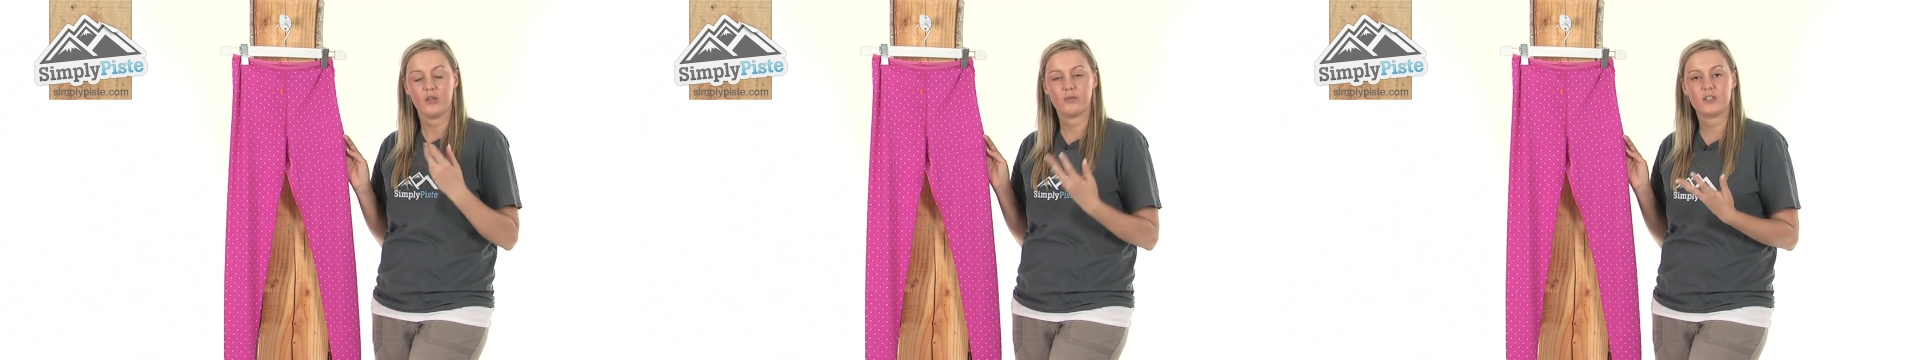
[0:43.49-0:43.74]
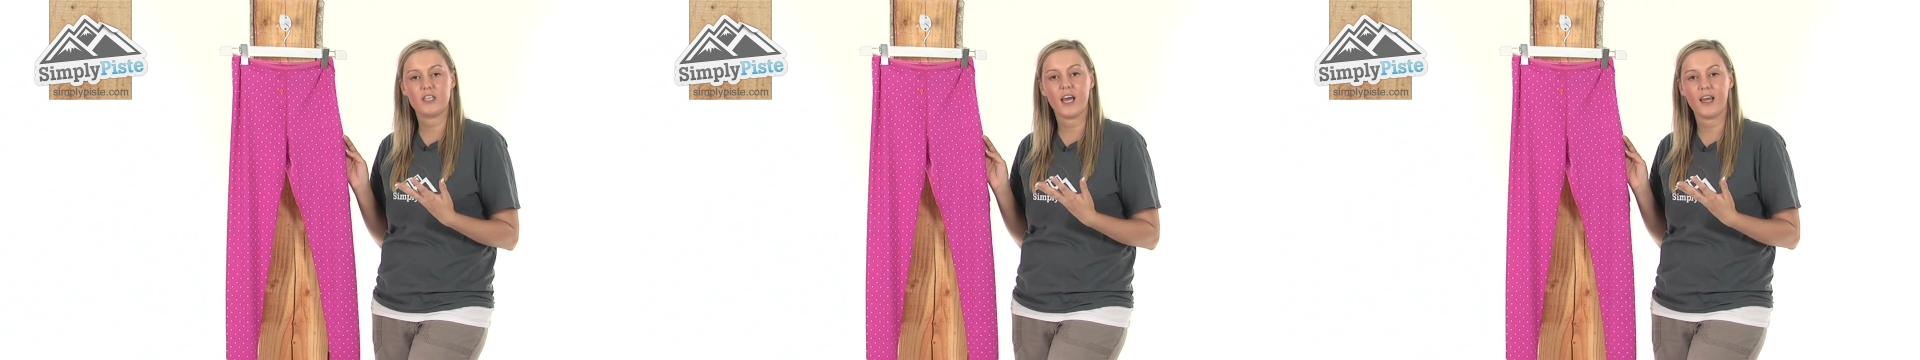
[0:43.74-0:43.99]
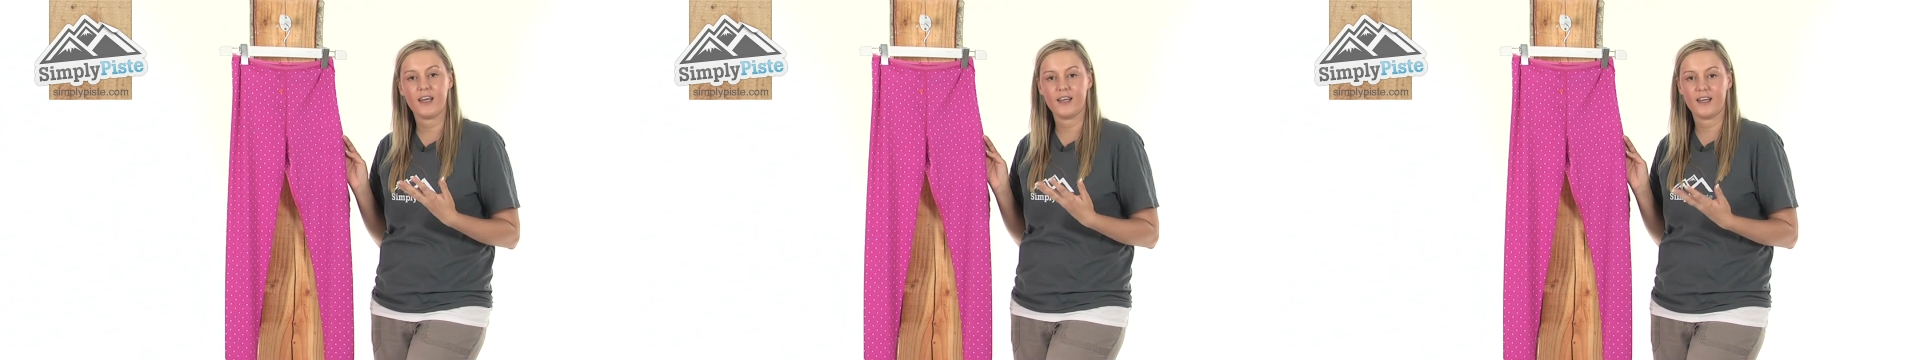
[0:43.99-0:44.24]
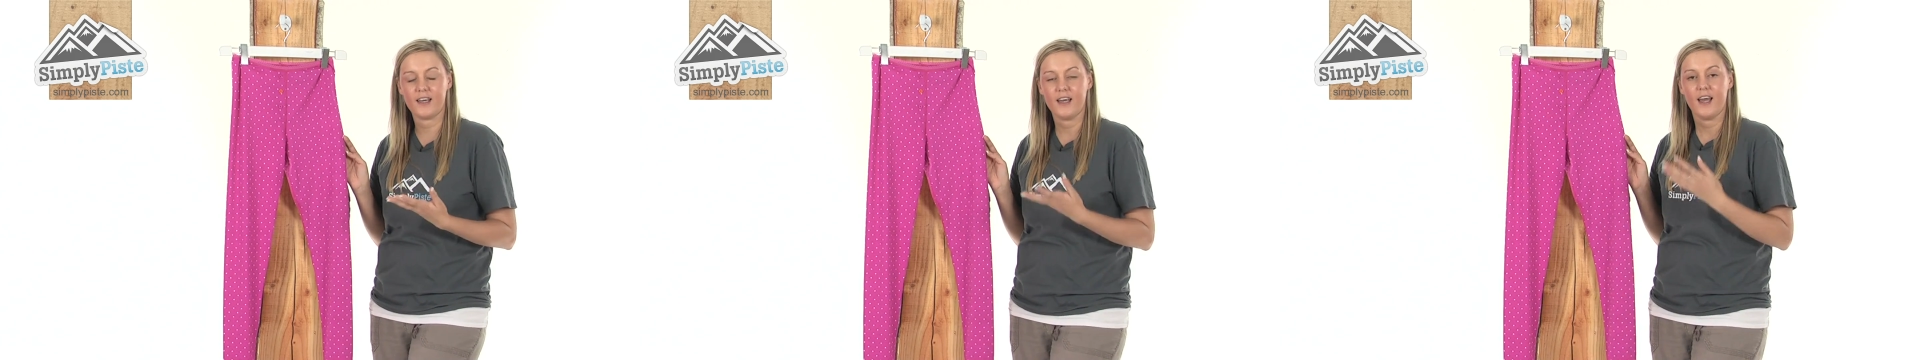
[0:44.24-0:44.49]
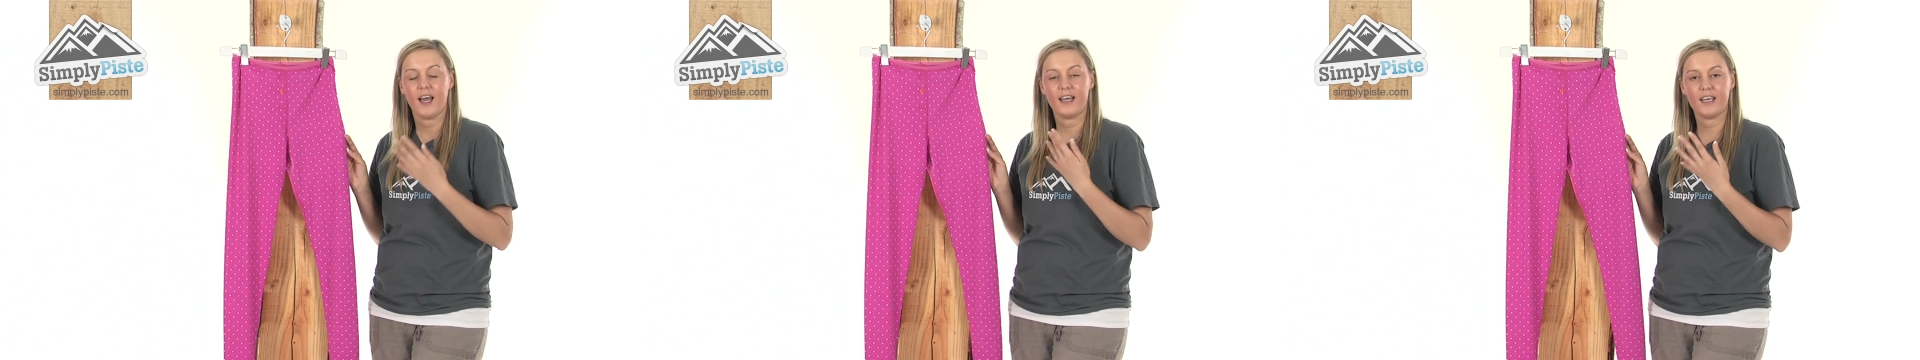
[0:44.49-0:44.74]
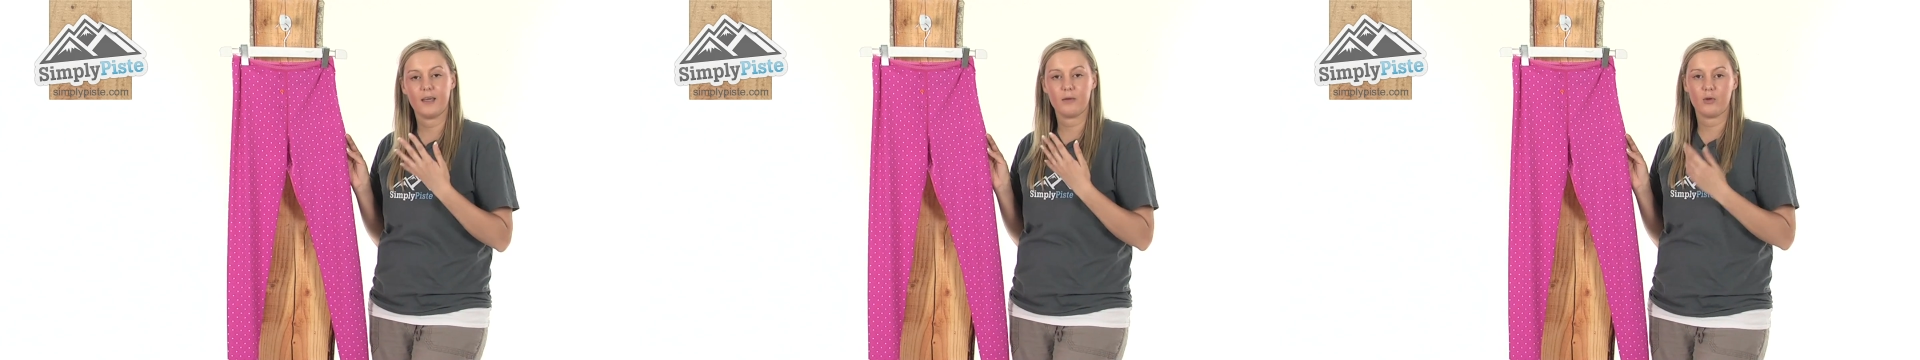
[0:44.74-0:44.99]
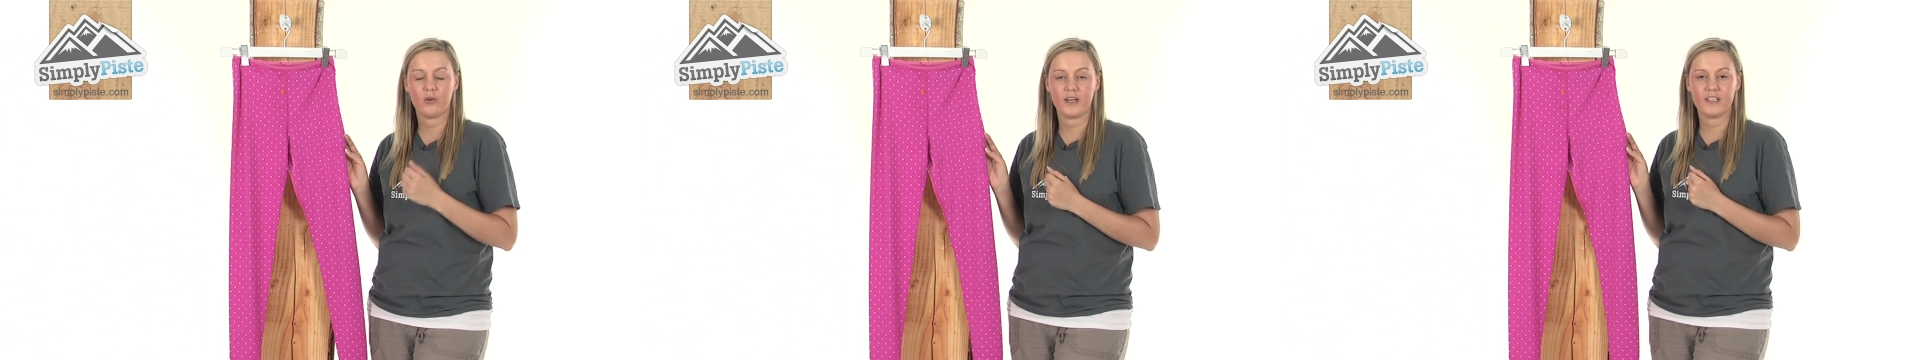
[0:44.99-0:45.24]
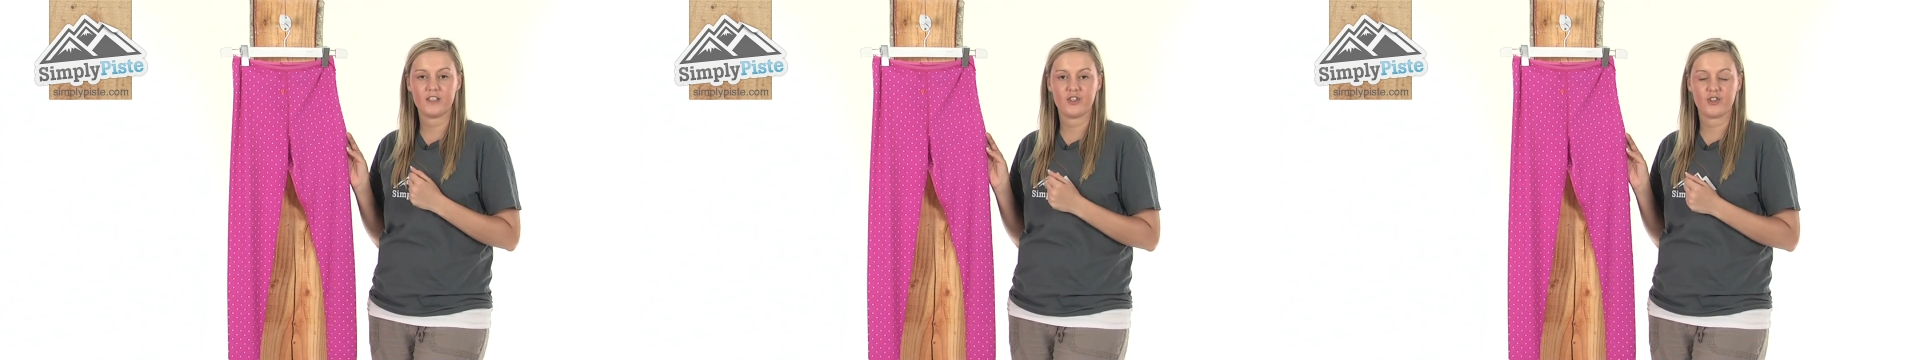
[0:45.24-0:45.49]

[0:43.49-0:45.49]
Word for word: retain it, and keep you nice